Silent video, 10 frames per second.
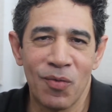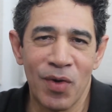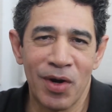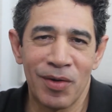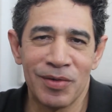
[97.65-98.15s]

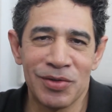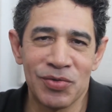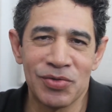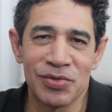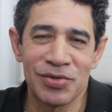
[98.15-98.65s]
where
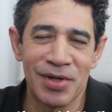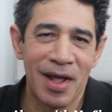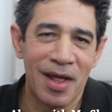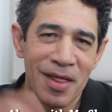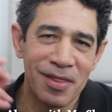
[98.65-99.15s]
you just
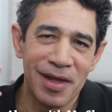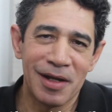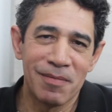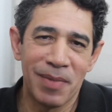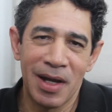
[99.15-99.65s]

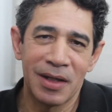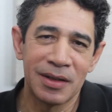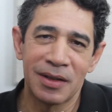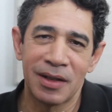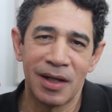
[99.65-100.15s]
think about
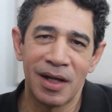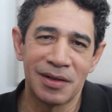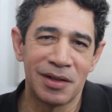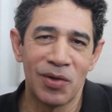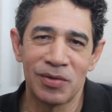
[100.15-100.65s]
it
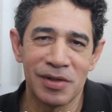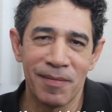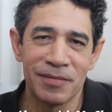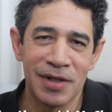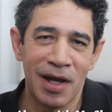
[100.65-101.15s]
and the notes
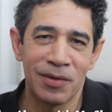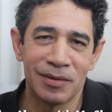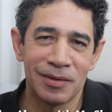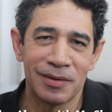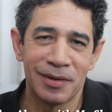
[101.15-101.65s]
comes out,